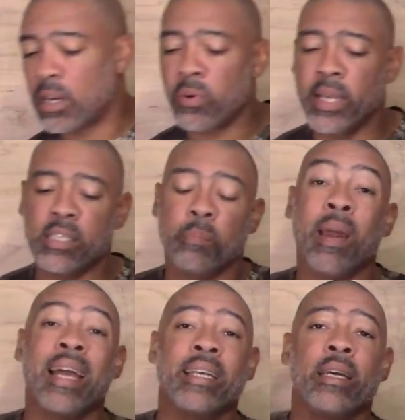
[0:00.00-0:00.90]
crazy
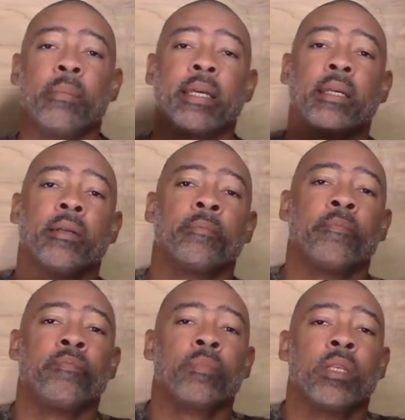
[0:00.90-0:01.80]
pandemic,
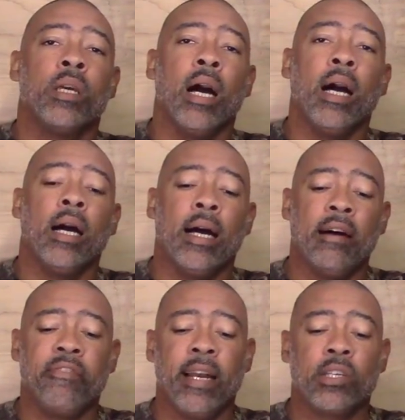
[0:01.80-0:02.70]

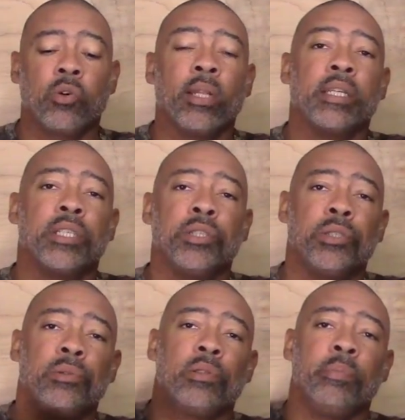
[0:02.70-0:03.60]
I find toilet
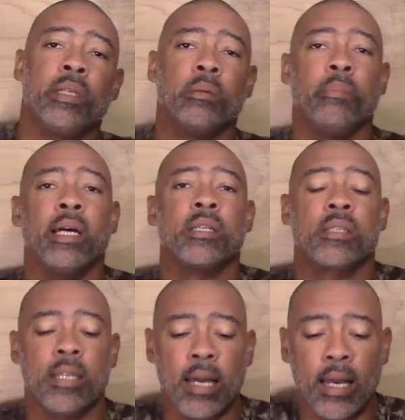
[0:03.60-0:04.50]
tissue to be the
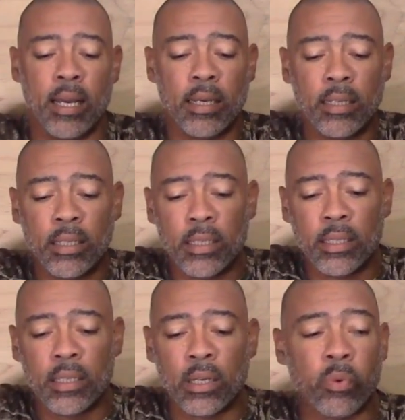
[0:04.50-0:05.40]
best
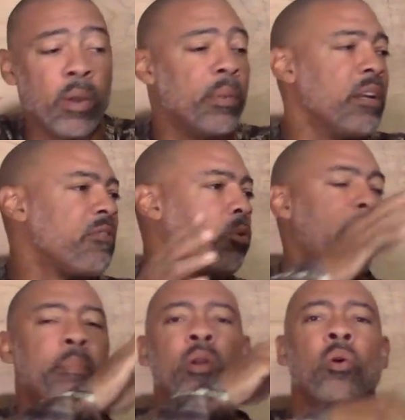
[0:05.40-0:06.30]
remedy for
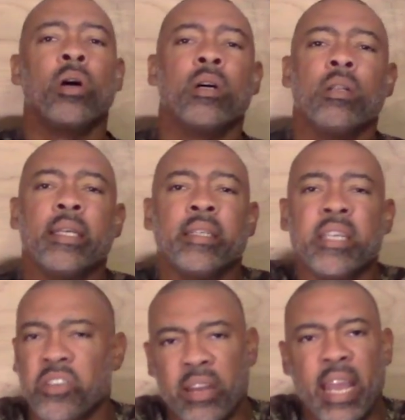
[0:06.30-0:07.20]
wiping oil and
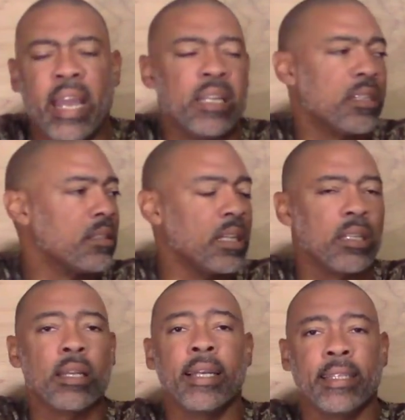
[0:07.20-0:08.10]
your hands and
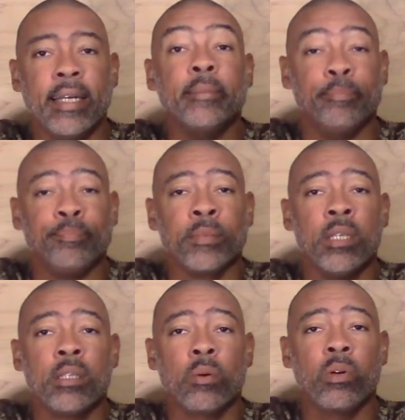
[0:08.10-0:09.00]
things like that.
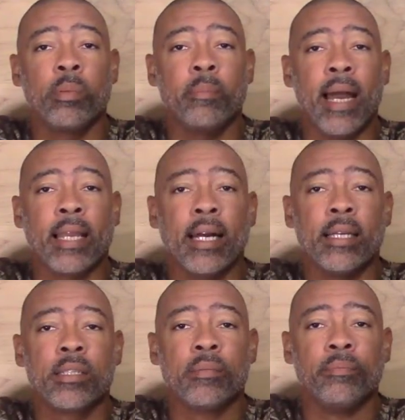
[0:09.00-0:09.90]
So we'll be back,
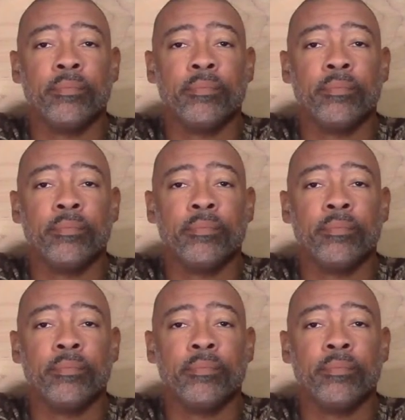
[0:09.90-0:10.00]
guys.